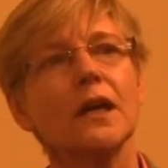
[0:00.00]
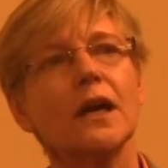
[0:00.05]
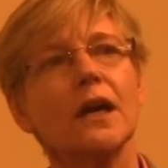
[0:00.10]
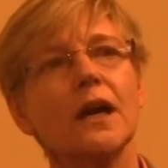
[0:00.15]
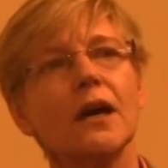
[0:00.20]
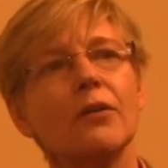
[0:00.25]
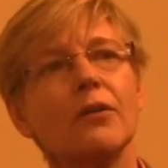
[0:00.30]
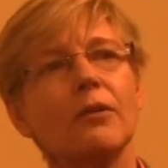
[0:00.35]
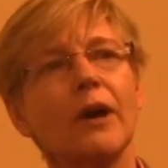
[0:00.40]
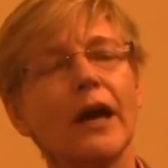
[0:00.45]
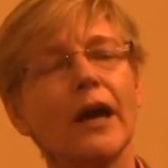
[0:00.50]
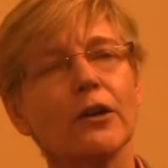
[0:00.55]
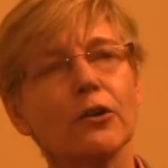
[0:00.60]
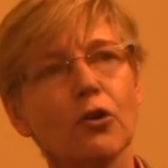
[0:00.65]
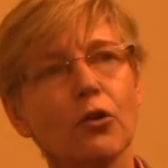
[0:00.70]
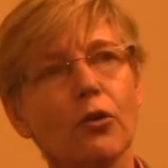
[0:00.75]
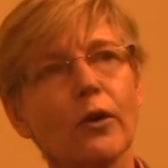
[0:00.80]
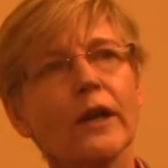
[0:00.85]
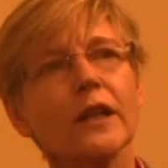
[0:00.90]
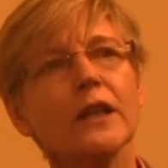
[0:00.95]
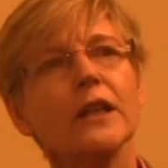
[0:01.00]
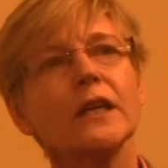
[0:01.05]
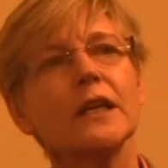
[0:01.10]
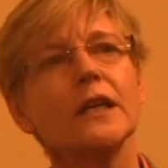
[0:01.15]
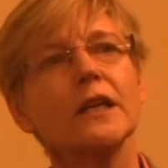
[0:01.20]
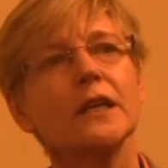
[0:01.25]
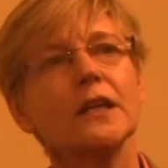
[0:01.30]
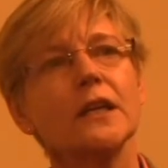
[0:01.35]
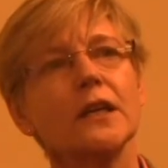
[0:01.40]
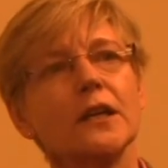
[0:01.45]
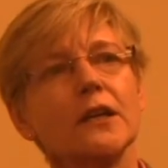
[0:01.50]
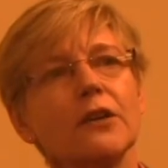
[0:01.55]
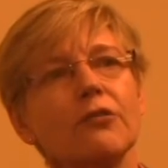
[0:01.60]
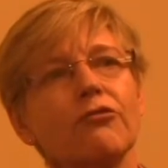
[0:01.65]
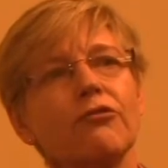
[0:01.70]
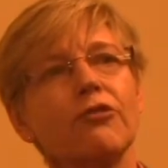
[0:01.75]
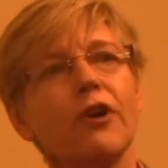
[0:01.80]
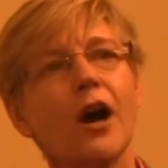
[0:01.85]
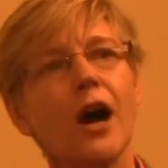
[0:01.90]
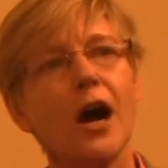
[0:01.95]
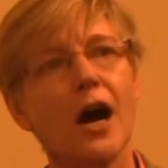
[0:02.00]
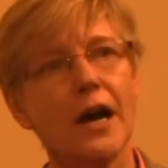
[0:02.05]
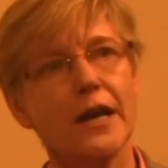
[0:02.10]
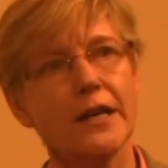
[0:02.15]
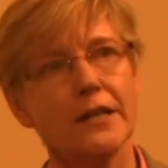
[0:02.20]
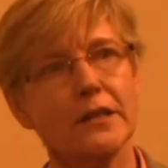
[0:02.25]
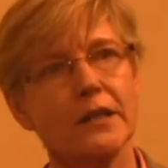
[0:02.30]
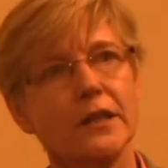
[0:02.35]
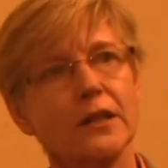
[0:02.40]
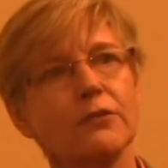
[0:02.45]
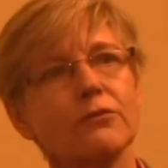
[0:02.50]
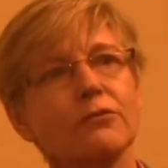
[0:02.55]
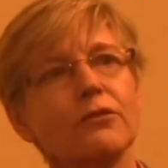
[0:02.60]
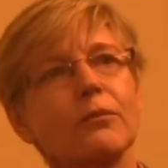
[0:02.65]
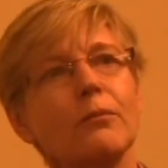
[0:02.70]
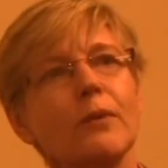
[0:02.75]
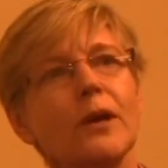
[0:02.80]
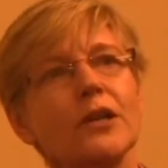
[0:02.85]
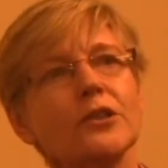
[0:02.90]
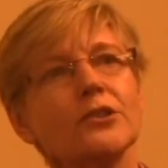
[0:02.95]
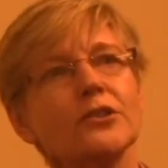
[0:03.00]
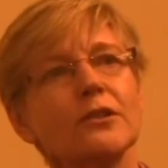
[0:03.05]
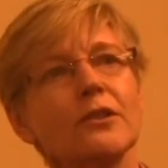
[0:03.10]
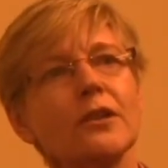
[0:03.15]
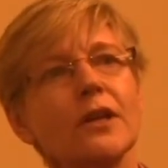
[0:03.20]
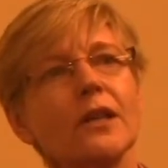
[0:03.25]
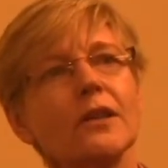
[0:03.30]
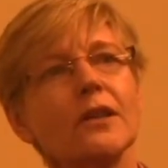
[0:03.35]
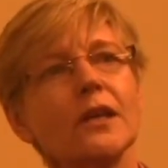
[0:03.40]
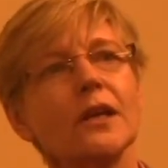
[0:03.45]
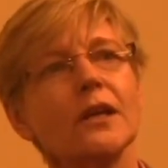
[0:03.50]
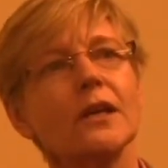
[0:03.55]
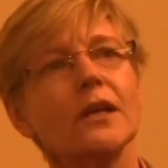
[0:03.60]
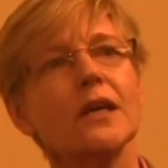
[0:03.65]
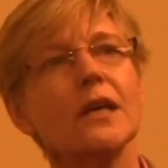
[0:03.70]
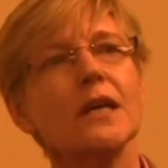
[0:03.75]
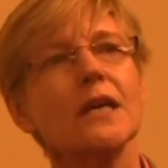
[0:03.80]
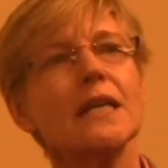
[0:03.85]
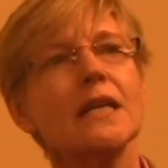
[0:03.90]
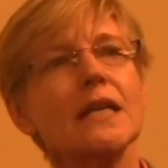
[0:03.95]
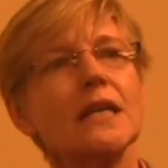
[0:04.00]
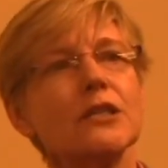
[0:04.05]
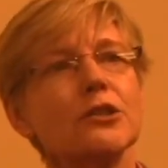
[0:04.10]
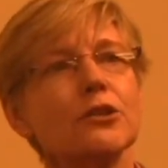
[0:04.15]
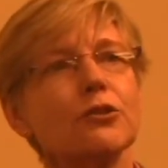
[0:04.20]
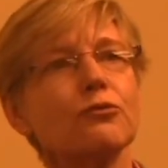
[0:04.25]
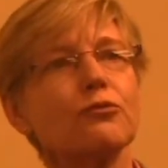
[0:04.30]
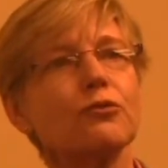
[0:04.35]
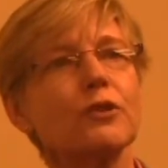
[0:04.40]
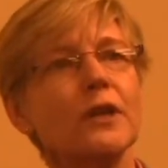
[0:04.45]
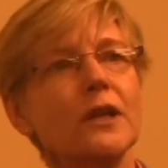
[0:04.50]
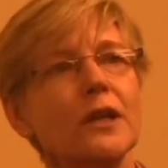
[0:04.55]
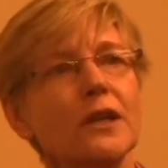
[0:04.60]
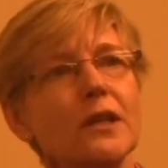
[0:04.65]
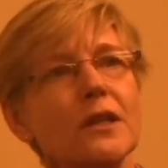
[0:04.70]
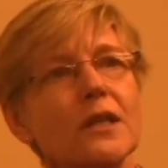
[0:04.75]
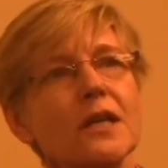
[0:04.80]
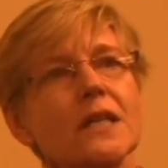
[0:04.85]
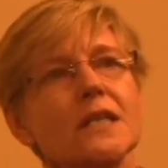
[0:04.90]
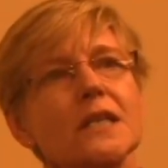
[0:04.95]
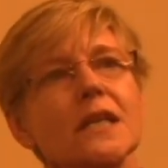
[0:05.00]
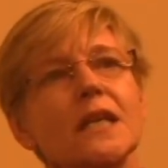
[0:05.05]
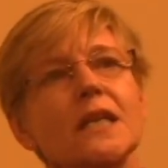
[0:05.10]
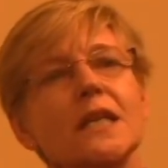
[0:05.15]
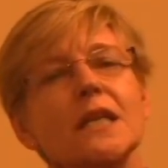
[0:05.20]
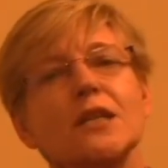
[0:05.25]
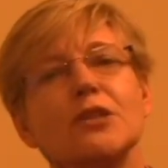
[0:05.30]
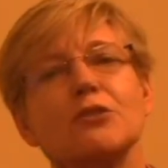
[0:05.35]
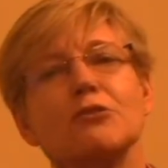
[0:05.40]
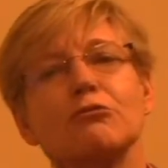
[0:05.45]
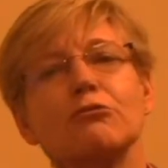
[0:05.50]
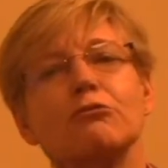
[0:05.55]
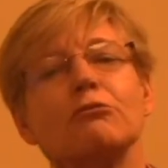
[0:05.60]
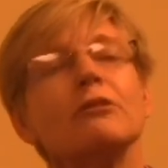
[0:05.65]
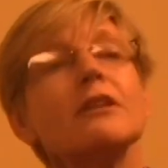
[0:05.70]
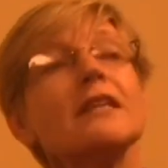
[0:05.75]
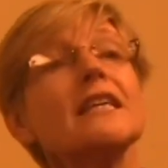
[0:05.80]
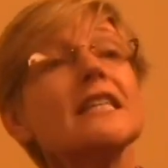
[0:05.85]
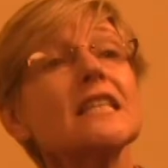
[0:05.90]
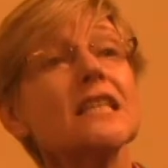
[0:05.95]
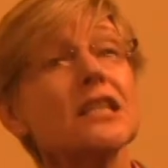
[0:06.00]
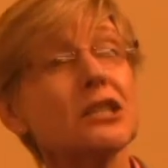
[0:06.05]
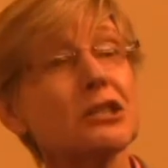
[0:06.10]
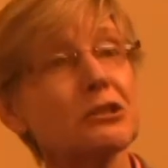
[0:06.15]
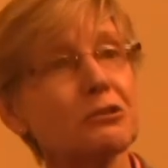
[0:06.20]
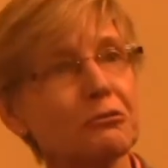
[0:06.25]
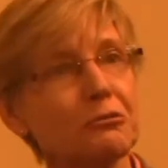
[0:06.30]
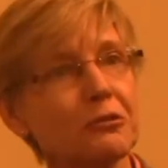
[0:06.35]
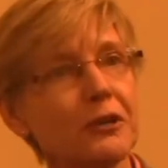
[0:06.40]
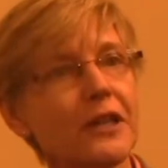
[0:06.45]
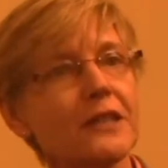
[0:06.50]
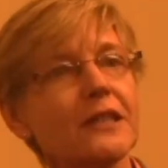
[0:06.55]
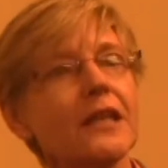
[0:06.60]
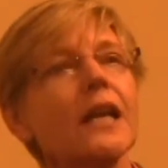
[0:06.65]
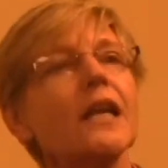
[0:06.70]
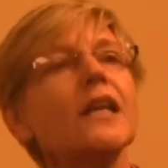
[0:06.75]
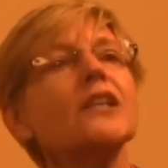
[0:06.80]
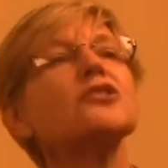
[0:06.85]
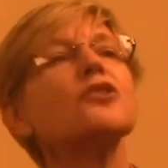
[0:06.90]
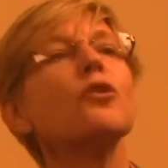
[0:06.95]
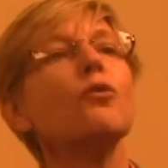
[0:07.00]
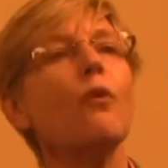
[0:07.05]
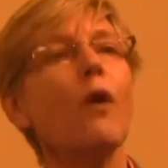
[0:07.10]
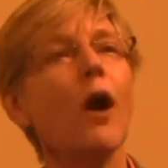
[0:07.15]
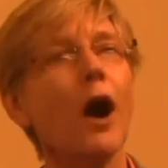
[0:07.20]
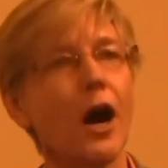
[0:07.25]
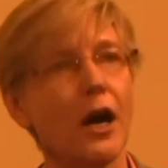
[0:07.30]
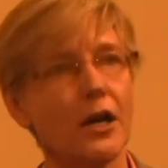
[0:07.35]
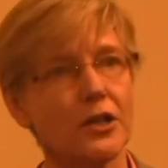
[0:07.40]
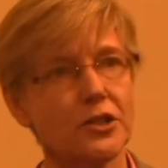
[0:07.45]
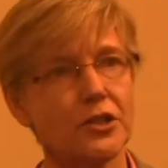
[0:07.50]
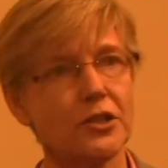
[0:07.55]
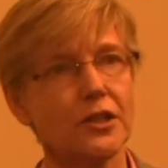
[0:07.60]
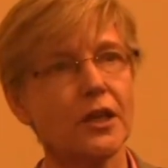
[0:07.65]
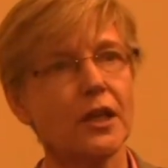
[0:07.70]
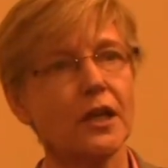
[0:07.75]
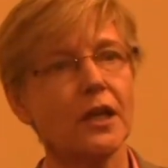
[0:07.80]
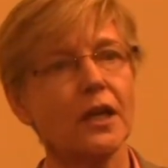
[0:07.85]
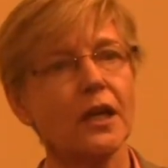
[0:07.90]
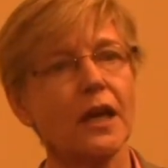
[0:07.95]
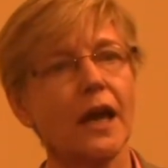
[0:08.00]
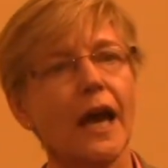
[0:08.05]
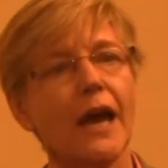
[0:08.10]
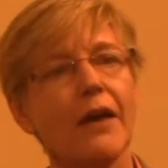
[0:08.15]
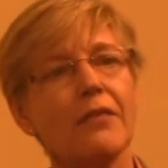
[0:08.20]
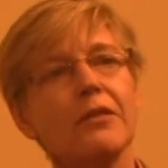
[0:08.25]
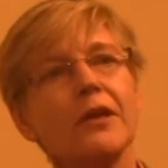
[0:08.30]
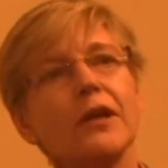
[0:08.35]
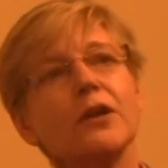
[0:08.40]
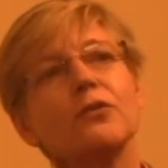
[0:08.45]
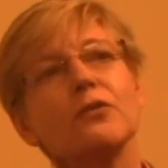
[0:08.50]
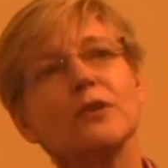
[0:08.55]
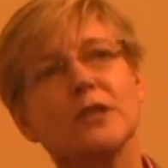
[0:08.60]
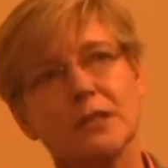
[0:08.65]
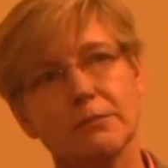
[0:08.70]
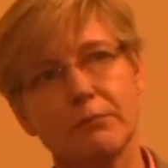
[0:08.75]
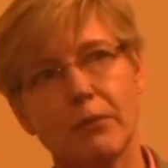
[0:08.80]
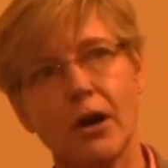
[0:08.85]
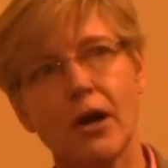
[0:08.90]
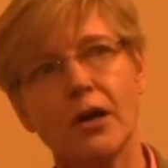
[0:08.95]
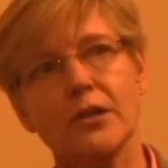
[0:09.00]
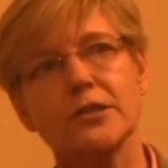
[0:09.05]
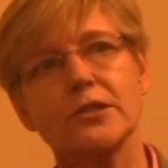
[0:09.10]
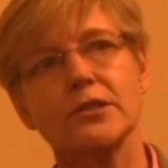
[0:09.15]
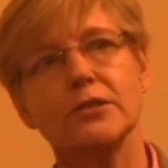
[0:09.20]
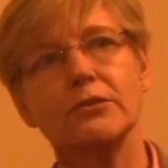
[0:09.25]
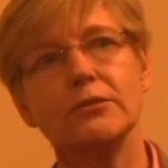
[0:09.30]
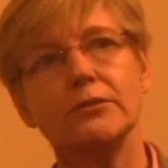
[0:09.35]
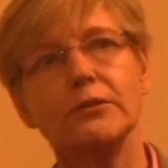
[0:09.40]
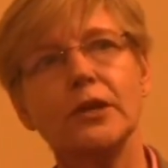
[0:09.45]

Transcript: uh, and quickly find the information that they need to read, that they need to listen to, that they need to watch, and then respond to.